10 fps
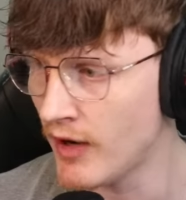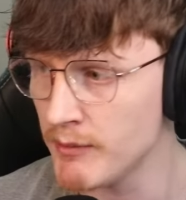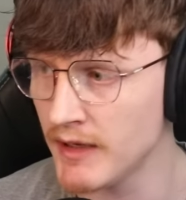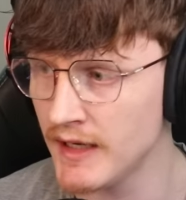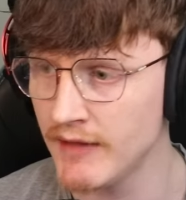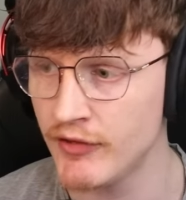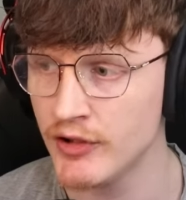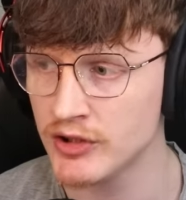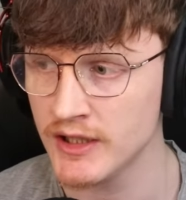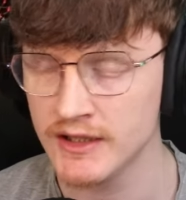Vibing Leaf
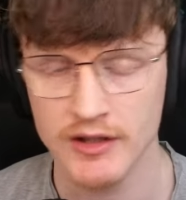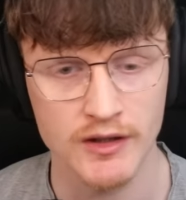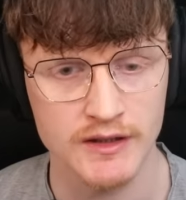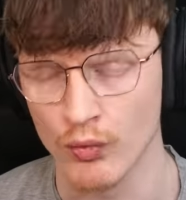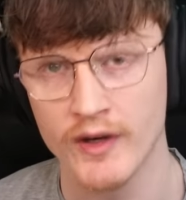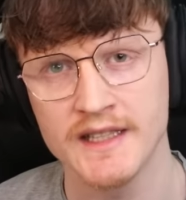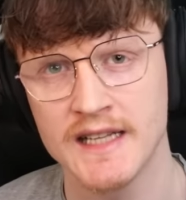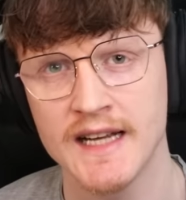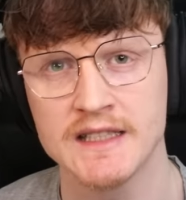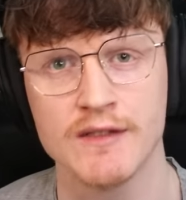usually does
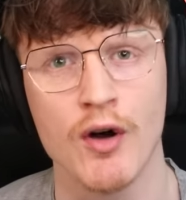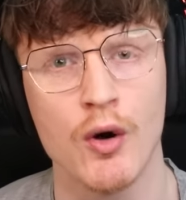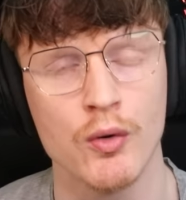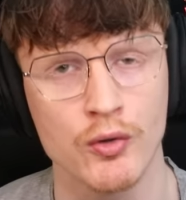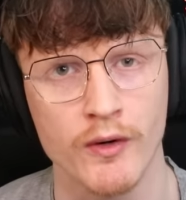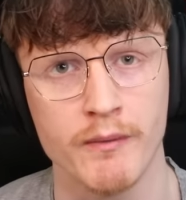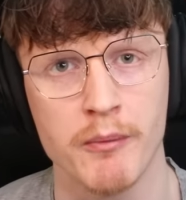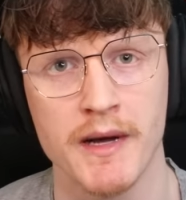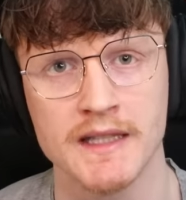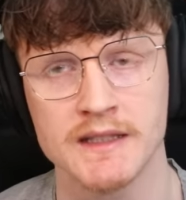retakes of old
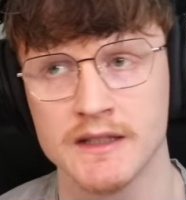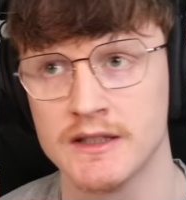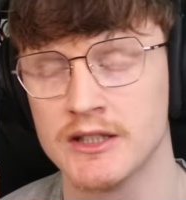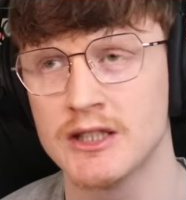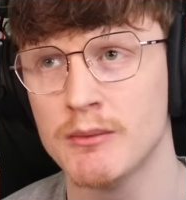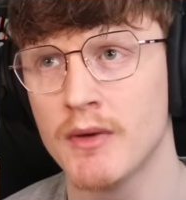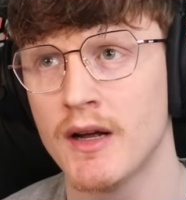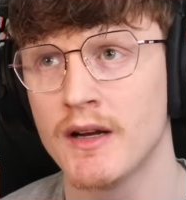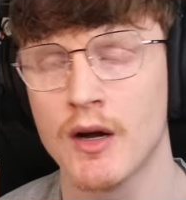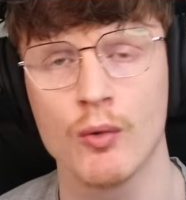creepypastas and some
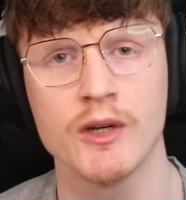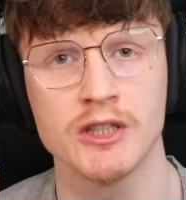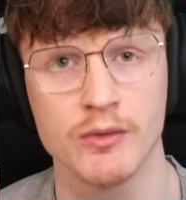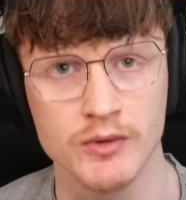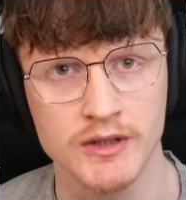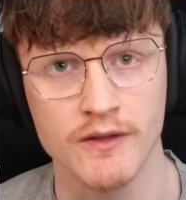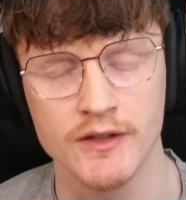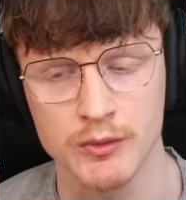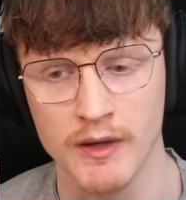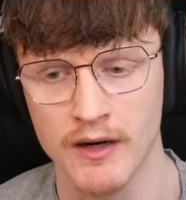like original stuff
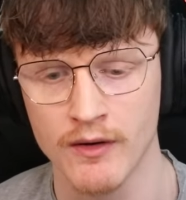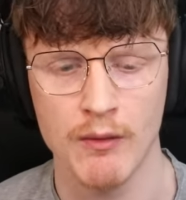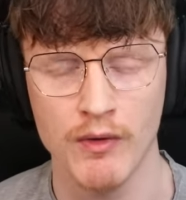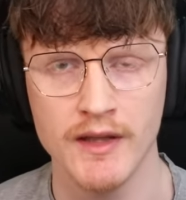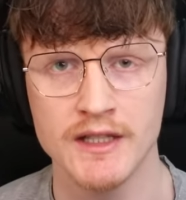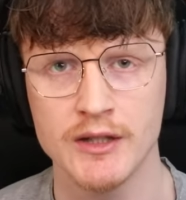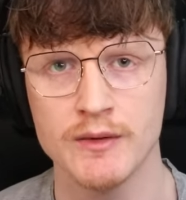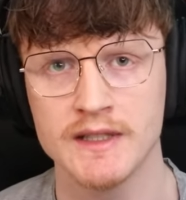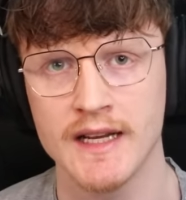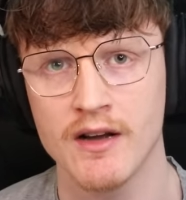as well. And what they do
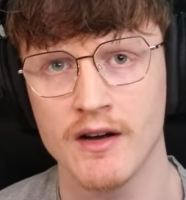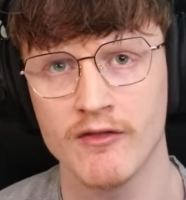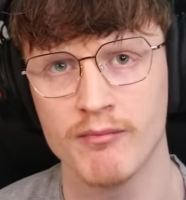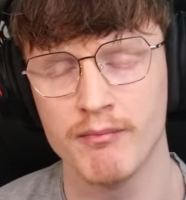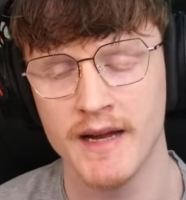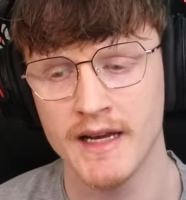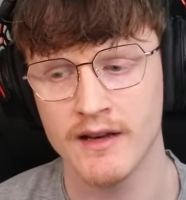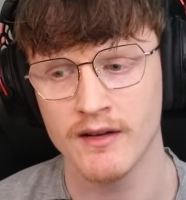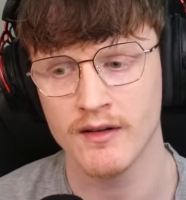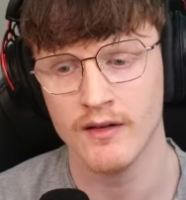is they kind of
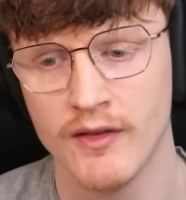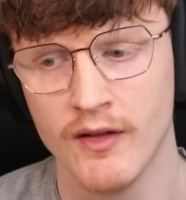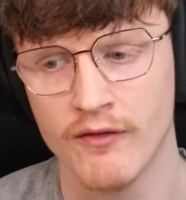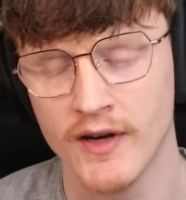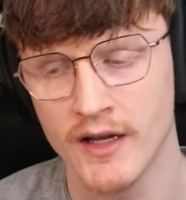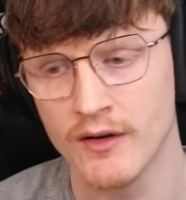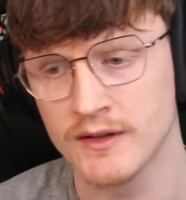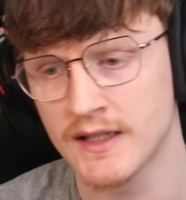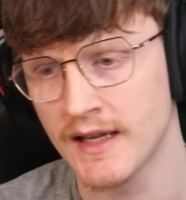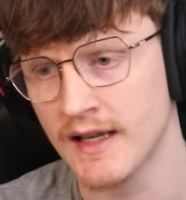make the
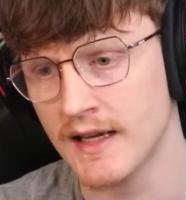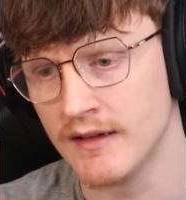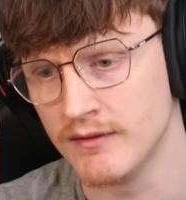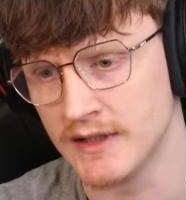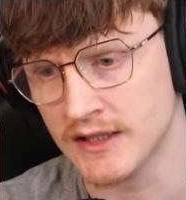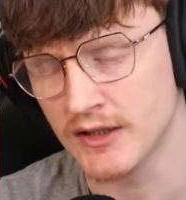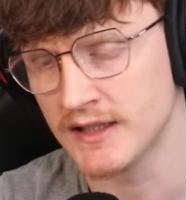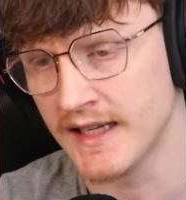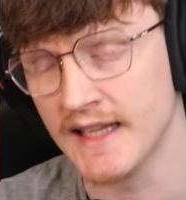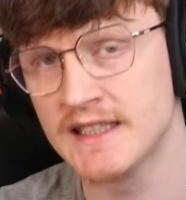videos that they're
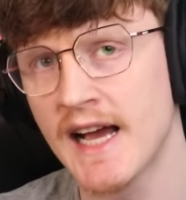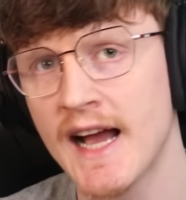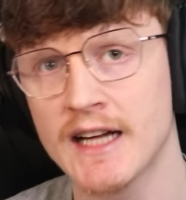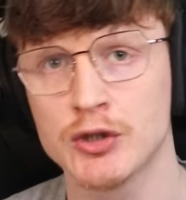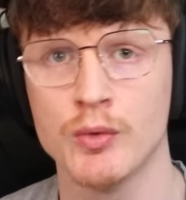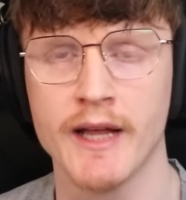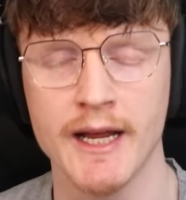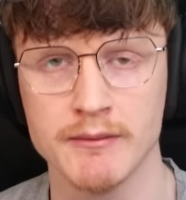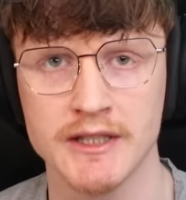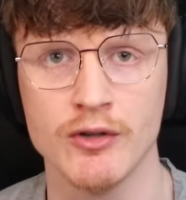discussing into actual
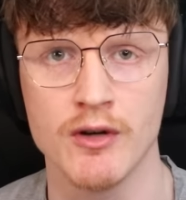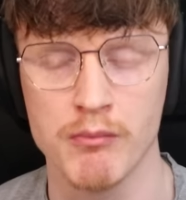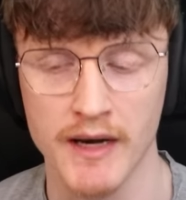games that you can